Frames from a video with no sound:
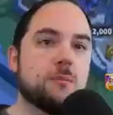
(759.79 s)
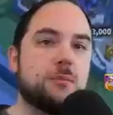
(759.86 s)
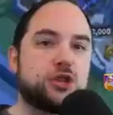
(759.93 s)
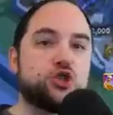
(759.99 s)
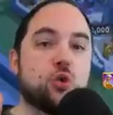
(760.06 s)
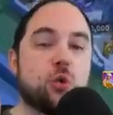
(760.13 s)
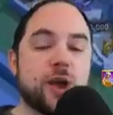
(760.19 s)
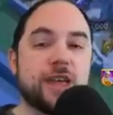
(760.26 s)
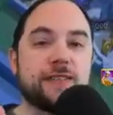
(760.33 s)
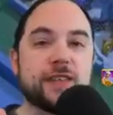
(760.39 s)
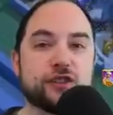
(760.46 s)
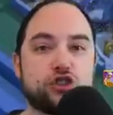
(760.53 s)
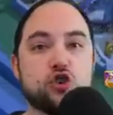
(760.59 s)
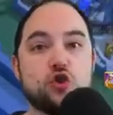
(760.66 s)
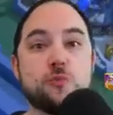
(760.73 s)
between
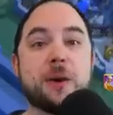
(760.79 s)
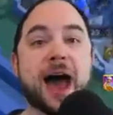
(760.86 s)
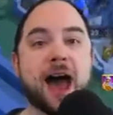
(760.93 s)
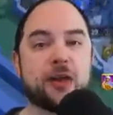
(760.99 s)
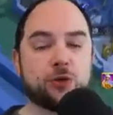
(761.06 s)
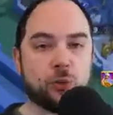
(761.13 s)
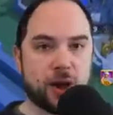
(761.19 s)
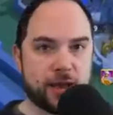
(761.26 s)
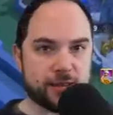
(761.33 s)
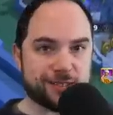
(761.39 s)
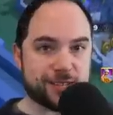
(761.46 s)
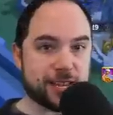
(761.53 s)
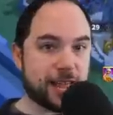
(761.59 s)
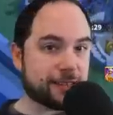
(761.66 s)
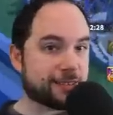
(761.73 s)
the two pathways
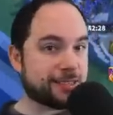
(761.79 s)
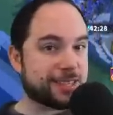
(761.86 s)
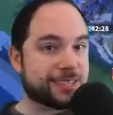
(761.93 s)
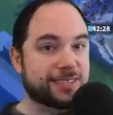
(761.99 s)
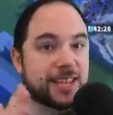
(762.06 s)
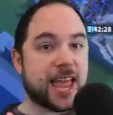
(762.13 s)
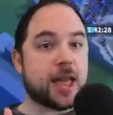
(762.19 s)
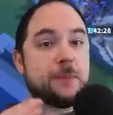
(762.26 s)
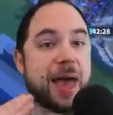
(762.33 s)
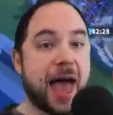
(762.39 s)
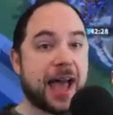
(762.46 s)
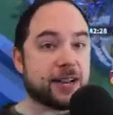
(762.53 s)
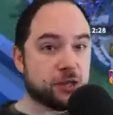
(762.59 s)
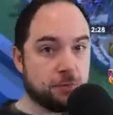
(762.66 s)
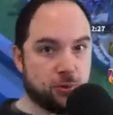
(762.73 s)
to get to the same
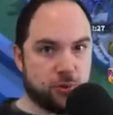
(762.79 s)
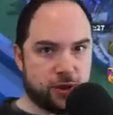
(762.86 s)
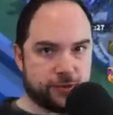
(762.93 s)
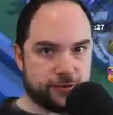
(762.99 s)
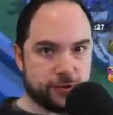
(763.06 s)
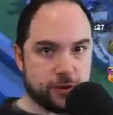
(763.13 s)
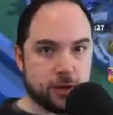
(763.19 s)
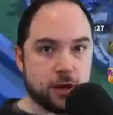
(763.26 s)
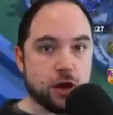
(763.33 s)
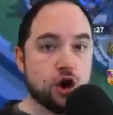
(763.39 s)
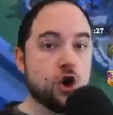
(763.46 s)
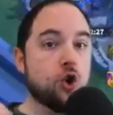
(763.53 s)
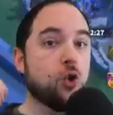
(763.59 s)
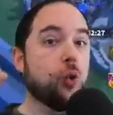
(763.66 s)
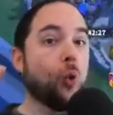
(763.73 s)
endpoint,
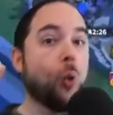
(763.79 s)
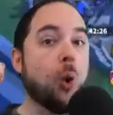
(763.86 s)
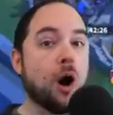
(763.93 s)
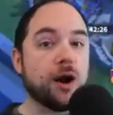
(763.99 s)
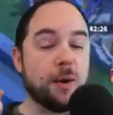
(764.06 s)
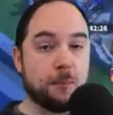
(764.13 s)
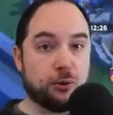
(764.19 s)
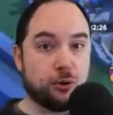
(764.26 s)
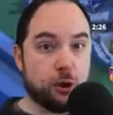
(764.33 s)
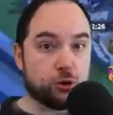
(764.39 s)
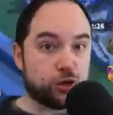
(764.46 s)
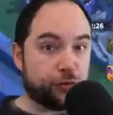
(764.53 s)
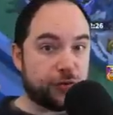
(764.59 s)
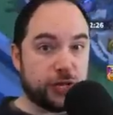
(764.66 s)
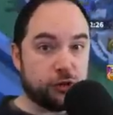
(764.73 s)
one
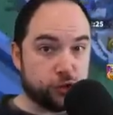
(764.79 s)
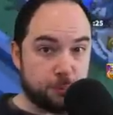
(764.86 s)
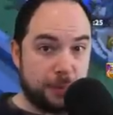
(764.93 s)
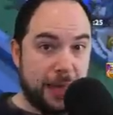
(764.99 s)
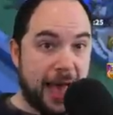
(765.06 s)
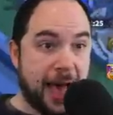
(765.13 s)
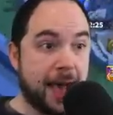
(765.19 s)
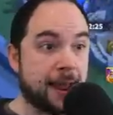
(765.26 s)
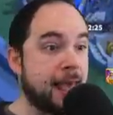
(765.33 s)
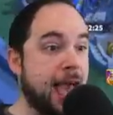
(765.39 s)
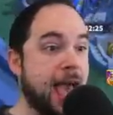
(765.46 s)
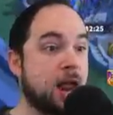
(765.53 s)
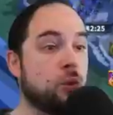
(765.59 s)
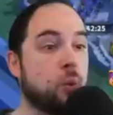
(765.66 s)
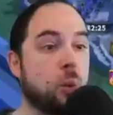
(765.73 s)
approach feels bad
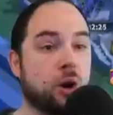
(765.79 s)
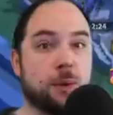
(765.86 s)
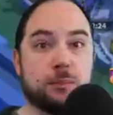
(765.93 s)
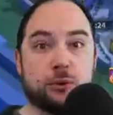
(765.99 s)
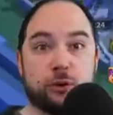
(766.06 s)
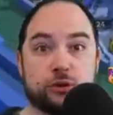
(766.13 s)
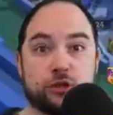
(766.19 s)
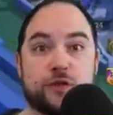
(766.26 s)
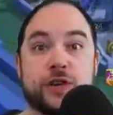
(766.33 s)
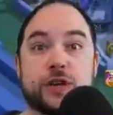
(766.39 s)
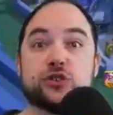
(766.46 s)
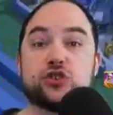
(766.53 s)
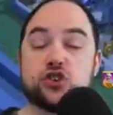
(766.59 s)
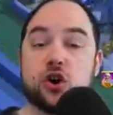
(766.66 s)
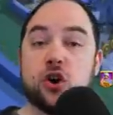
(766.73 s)
and one approach
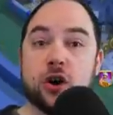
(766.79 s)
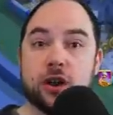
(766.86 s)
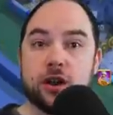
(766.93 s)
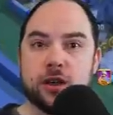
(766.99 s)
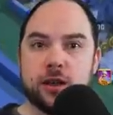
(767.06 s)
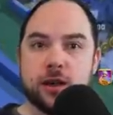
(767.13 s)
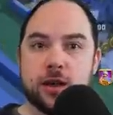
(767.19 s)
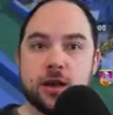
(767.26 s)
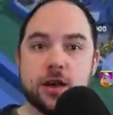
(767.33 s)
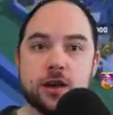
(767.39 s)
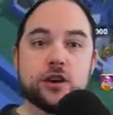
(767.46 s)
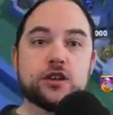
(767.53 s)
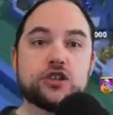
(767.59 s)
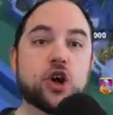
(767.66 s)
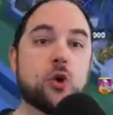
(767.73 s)
feels good.
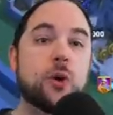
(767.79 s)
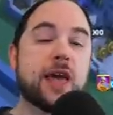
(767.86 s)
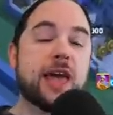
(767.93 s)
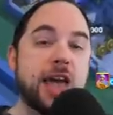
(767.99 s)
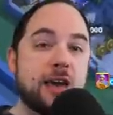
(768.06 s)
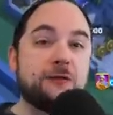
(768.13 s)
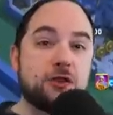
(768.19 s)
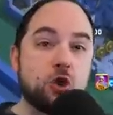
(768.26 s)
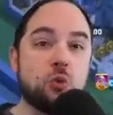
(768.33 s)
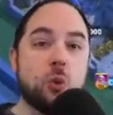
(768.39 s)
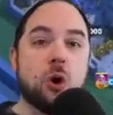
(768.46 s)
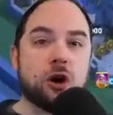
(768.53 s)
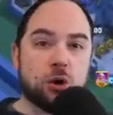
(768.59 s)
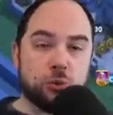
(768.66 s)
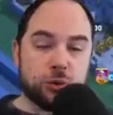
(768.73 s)
So if you
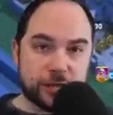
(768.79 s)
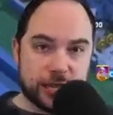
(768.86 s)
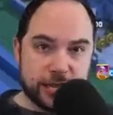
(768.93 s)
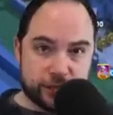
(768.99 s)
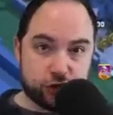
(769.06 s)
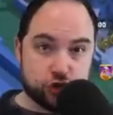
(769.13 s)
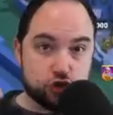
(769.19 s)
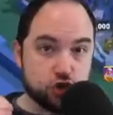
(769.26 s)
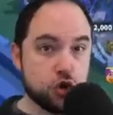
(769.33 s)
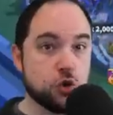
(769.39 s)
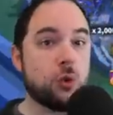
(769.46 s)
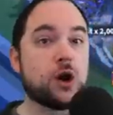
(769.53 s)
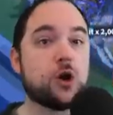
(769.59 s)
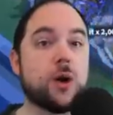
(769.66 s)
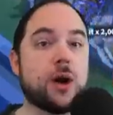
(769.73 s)
want to release
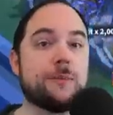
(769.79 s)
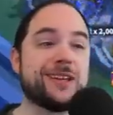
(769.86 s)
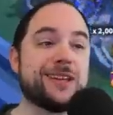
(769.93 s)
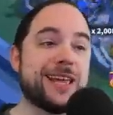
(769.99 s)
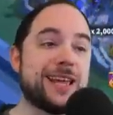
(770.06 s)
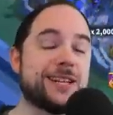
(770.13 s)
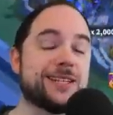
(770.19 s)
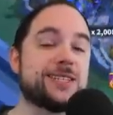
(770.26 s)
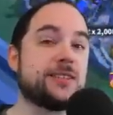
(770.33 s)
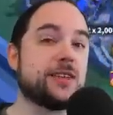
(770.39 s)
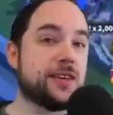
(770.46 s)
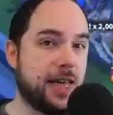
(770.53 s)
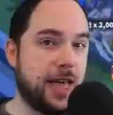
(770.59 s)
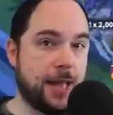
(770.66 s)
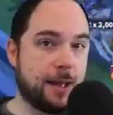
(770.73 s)
new equipment into the
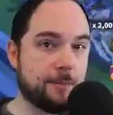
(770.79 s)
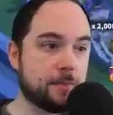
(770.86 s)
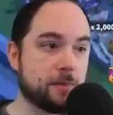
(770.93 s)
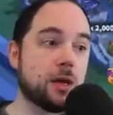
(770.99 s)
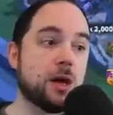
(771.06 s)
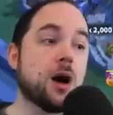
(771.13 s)
game,